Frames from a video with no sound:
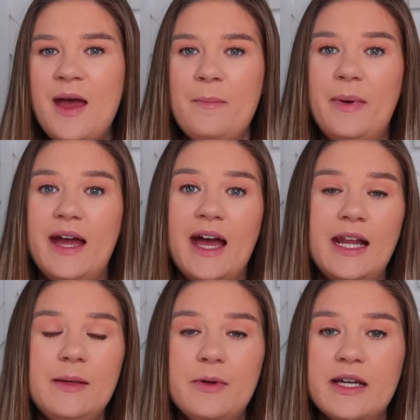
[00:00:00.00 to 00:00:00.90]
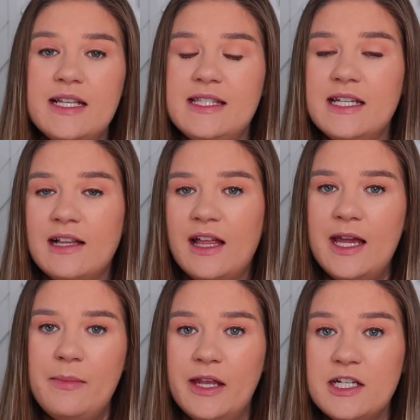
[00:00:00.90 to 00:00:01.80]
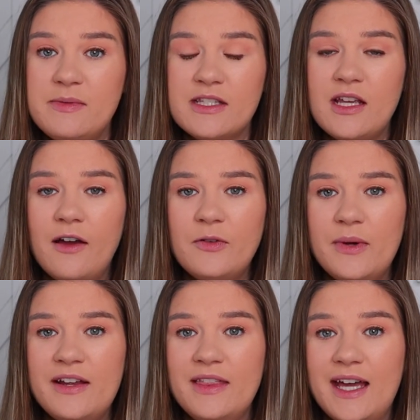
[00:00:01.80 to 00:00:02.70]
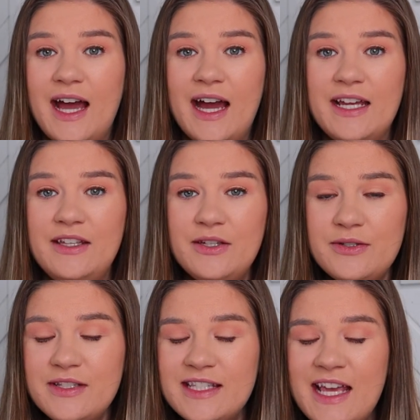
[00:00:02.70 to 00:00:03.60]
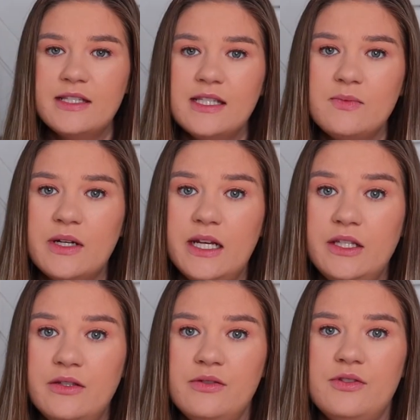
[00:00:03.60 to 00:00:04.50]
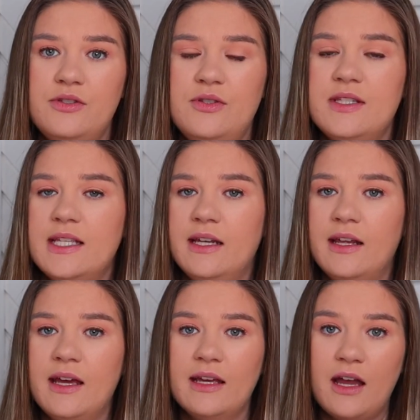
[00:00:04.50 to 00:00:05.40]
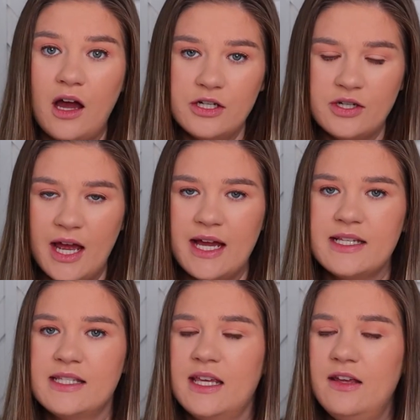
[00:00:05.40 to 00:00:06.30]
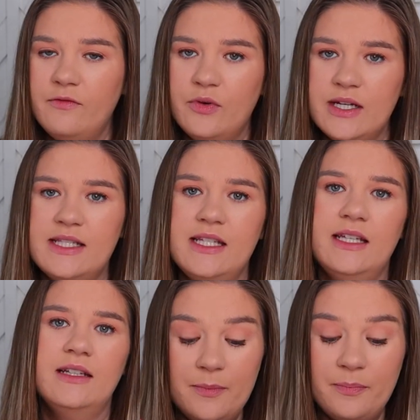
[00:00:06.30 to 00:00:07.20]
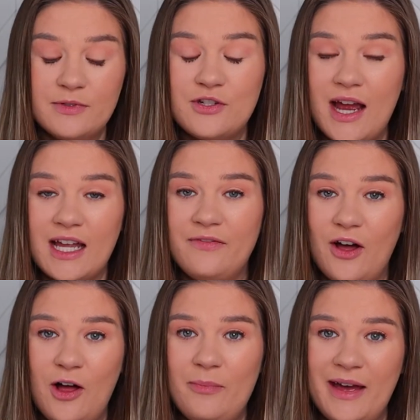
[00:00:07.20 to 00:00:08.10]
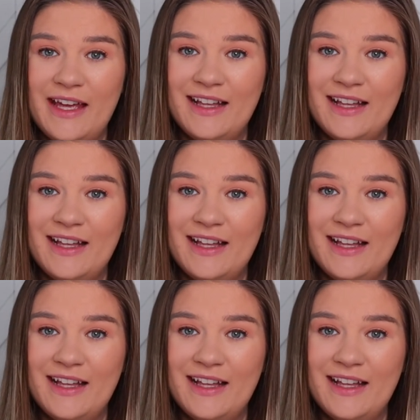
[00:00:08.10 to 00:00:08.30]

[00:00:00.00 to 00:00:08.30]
But HoneyBook is the client management software that I use. This is what I use to send contracts, invoicing, keep track of all my